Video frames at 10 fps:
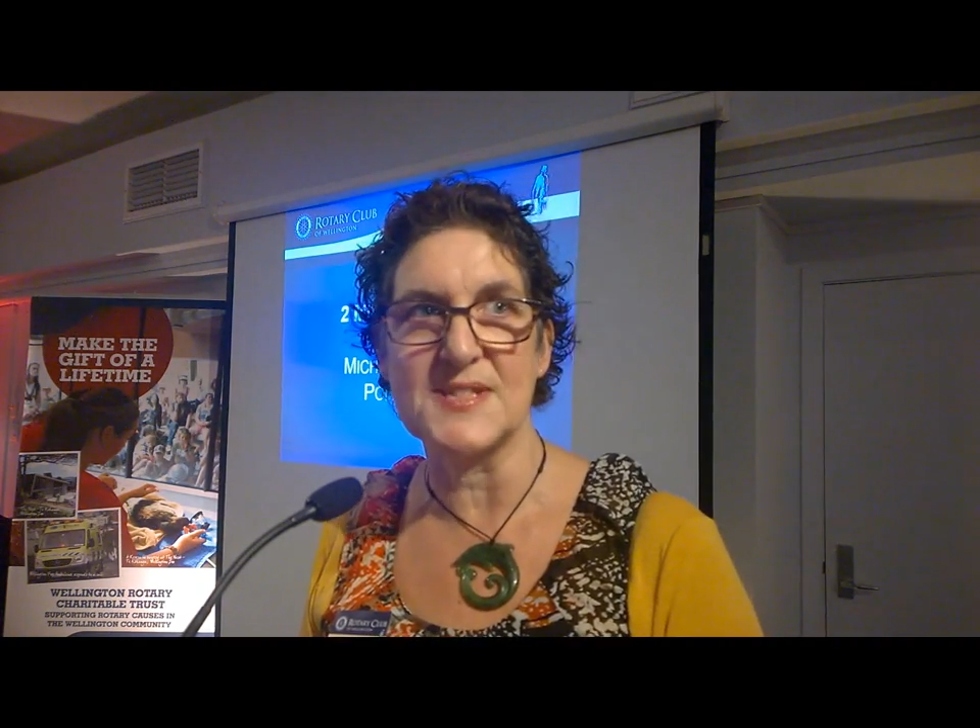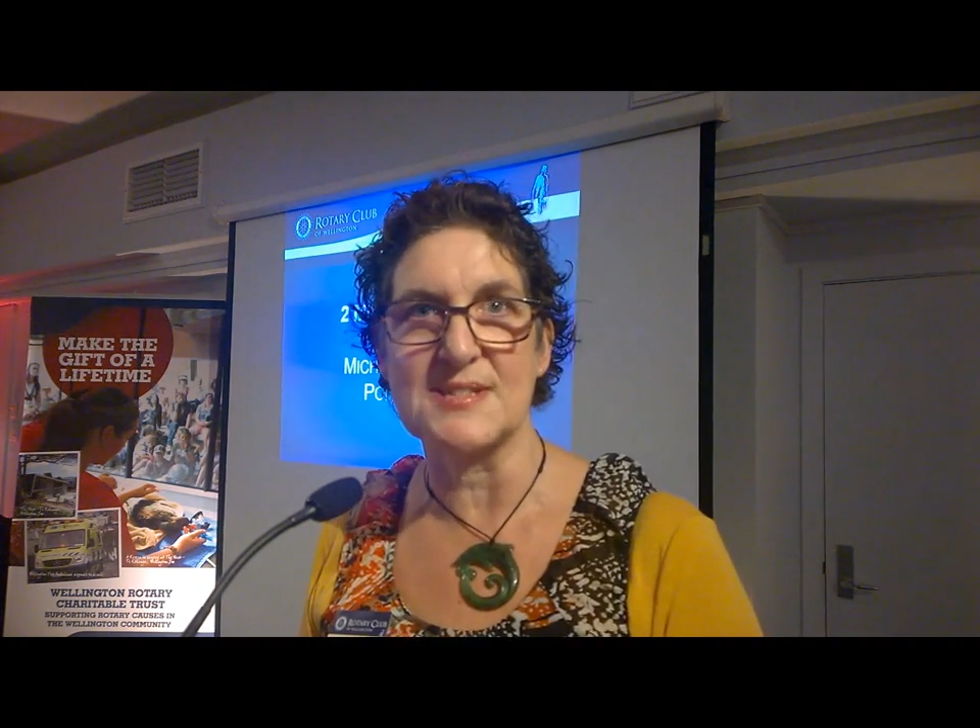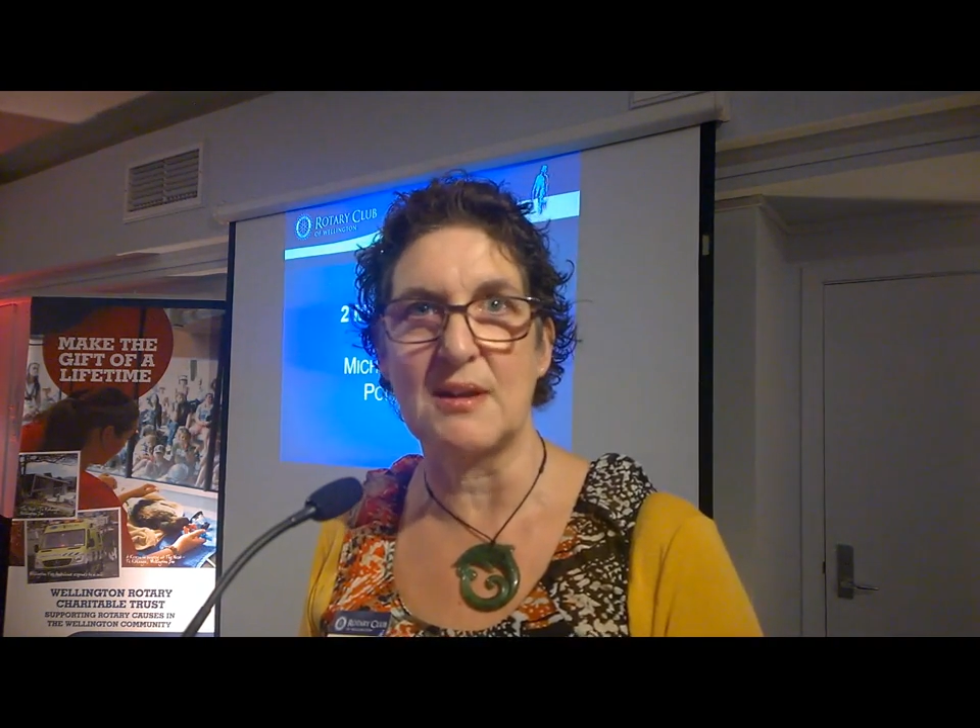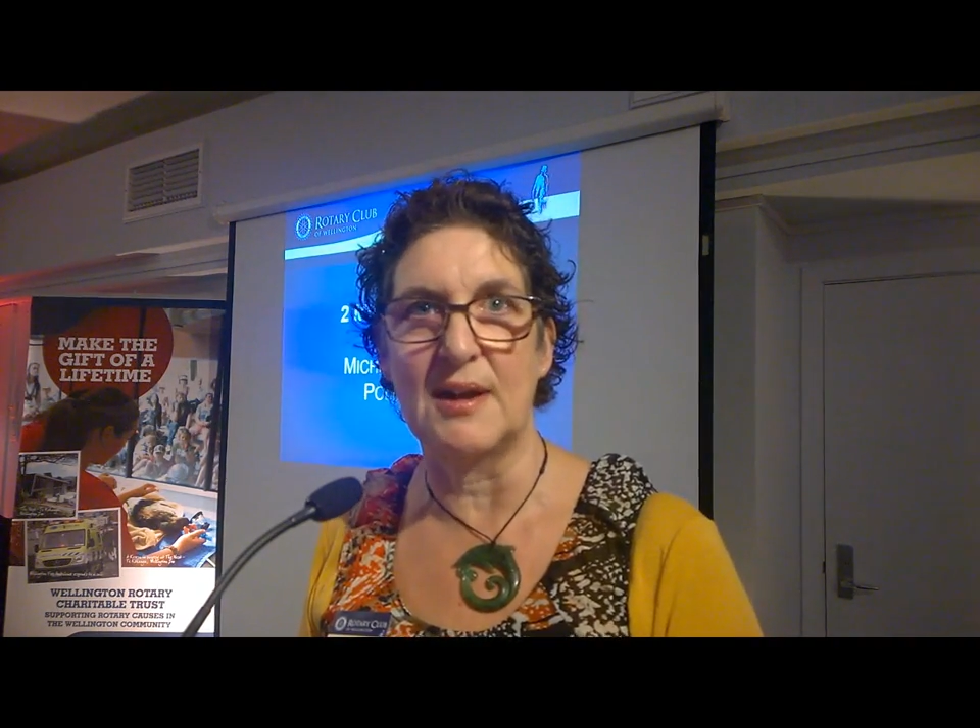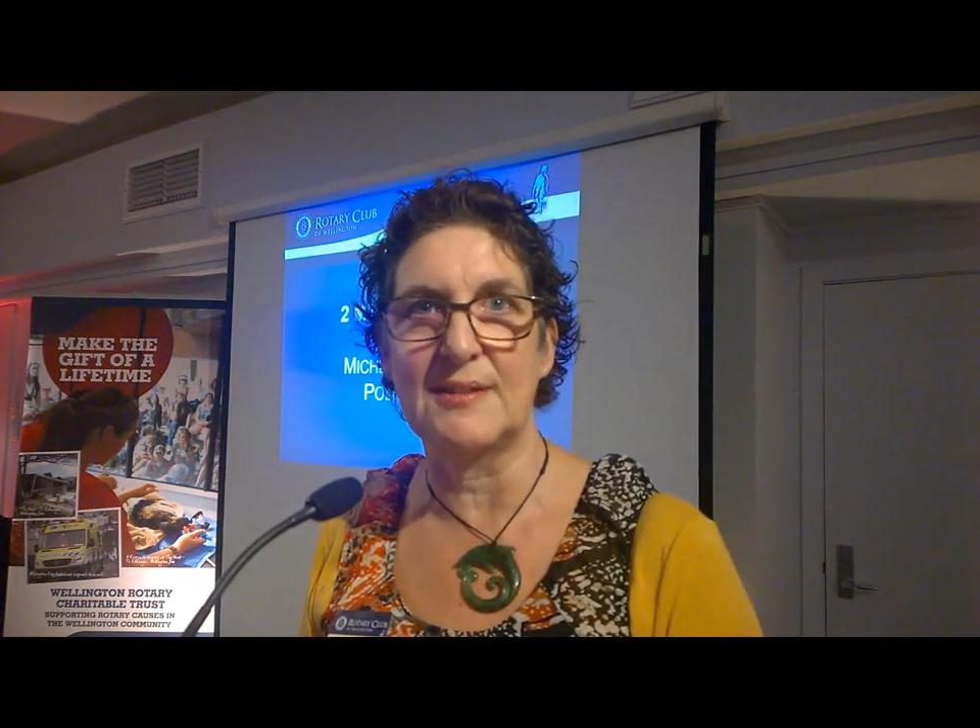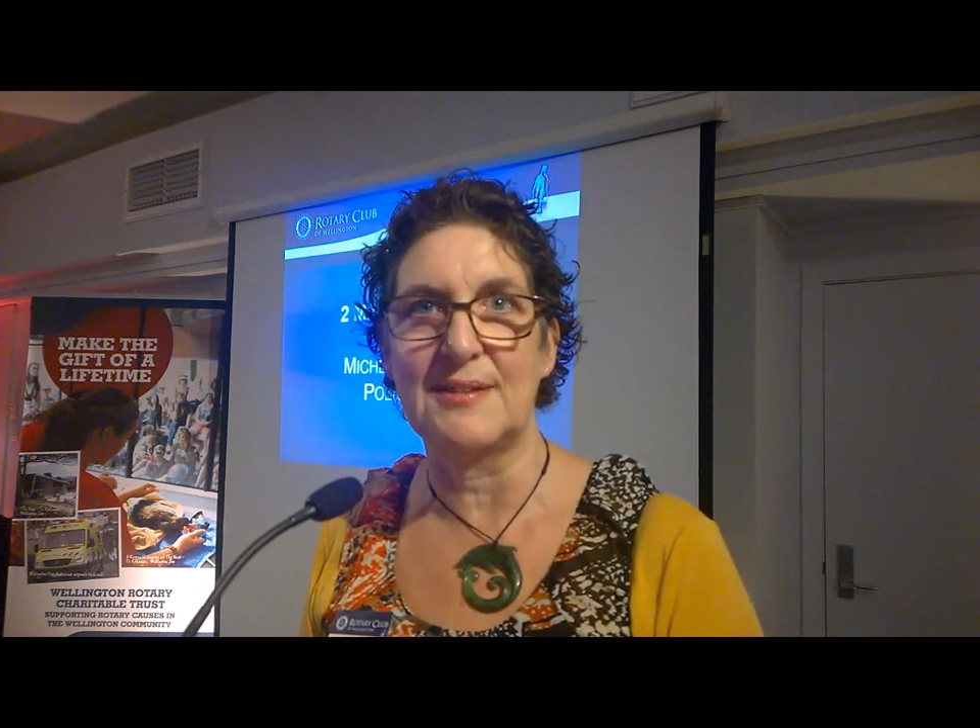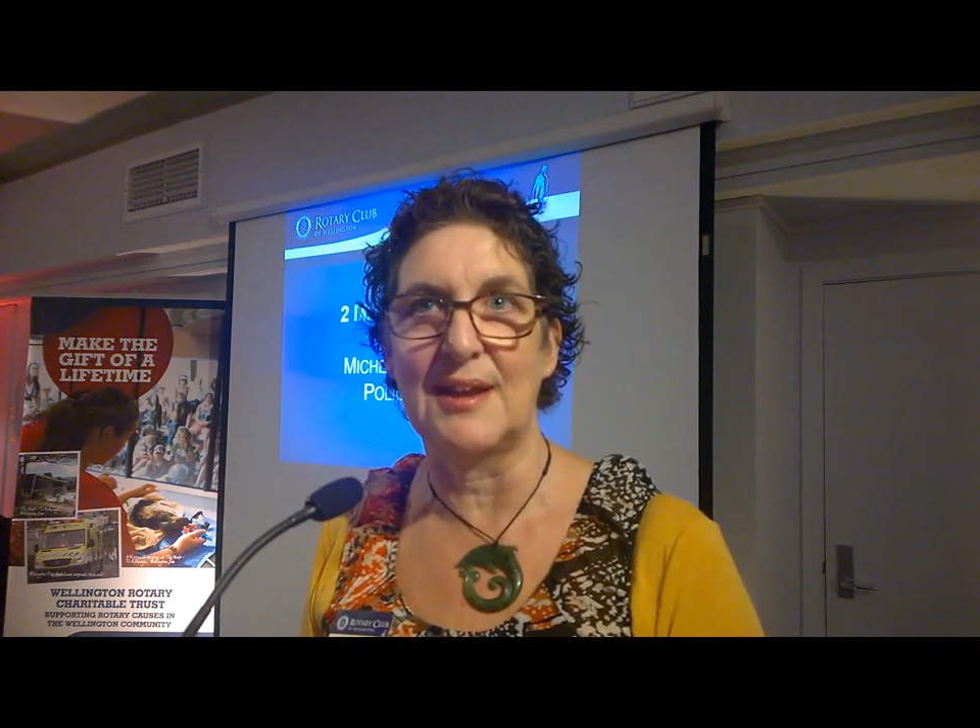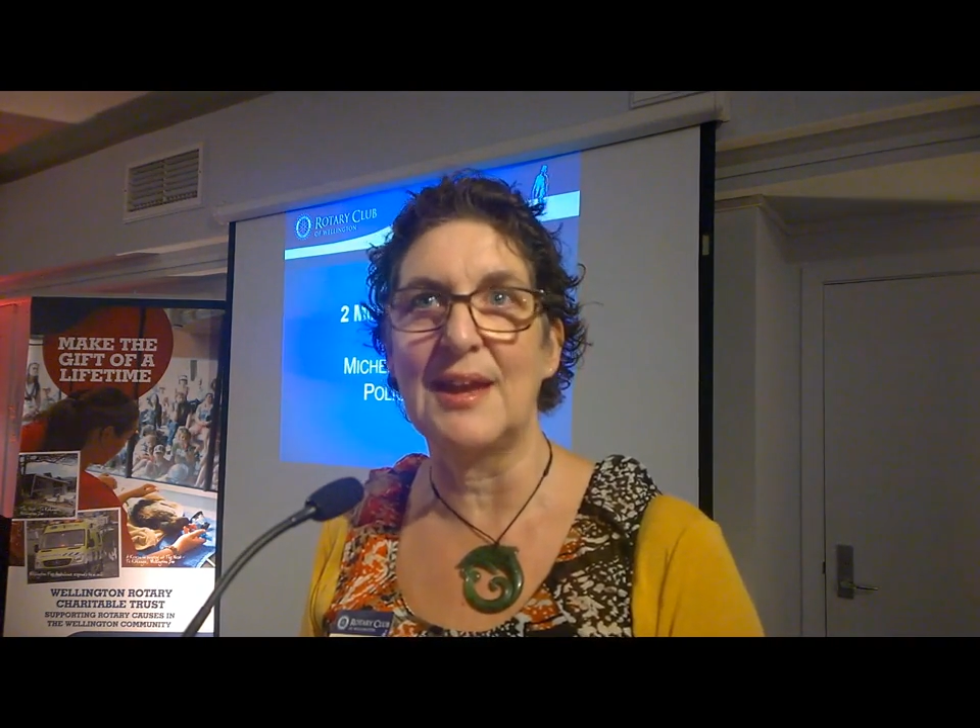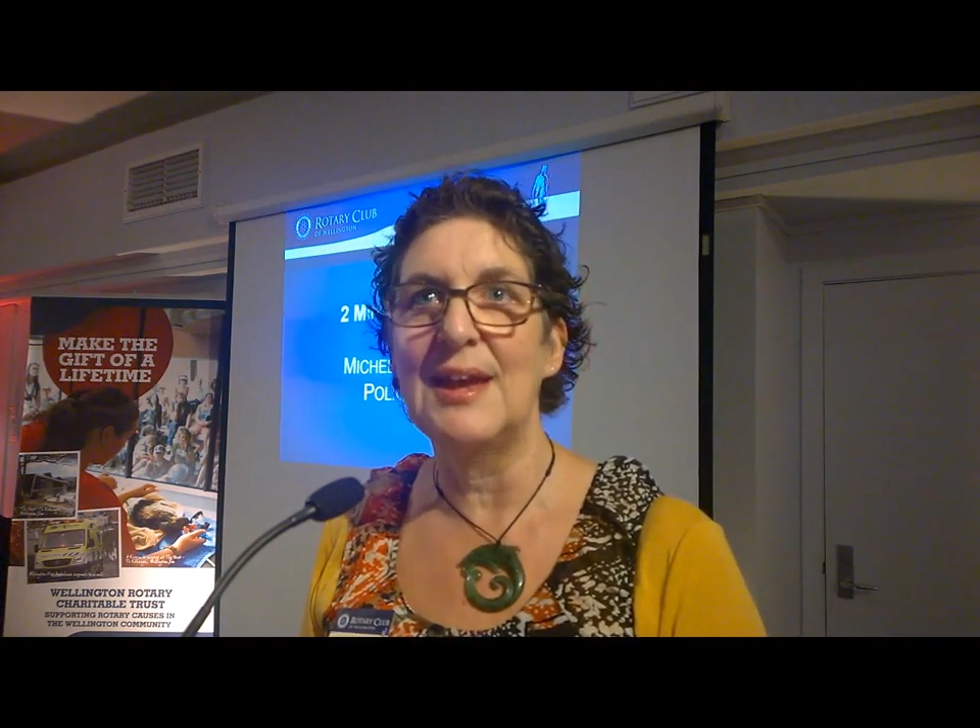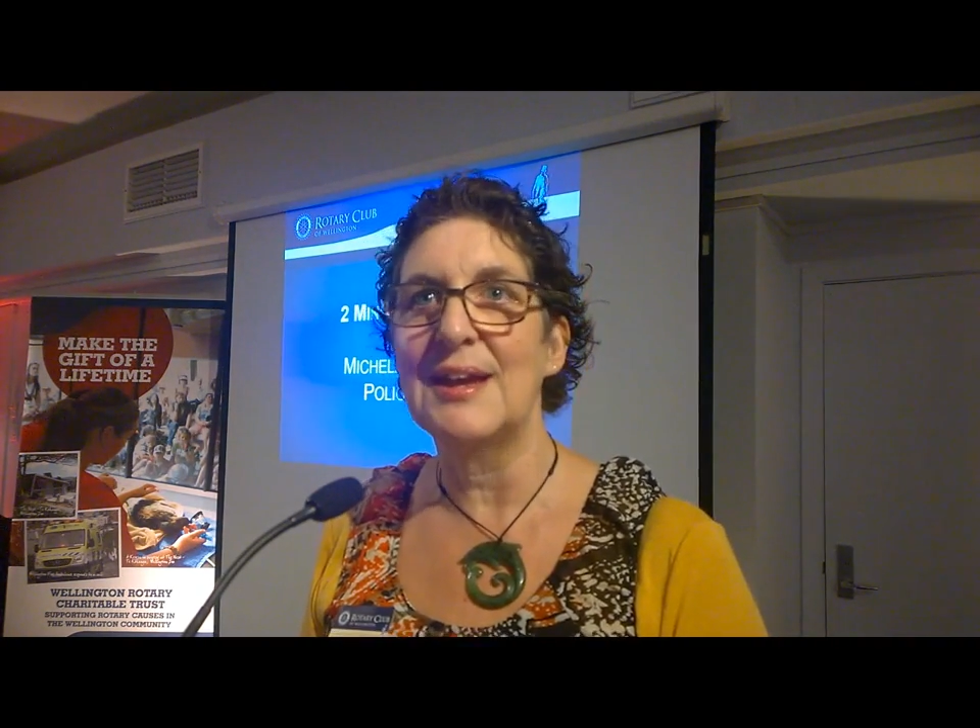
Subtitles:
society